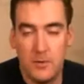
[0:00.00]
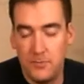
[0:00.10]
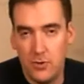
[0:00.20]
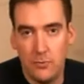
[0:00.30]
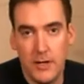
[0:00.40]

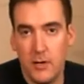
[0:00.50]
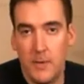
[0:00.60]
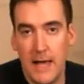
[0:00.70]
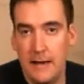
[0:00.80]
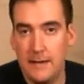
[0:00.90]
computer radio
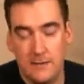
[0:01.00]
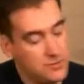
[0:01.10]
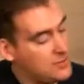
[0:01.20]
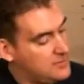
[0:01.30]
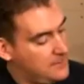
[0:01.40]
by any
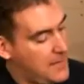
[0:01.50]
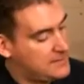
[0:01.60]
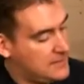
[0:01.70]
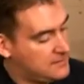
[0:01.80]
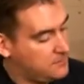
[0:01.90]
stretch of the
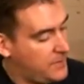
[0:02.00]
imagination,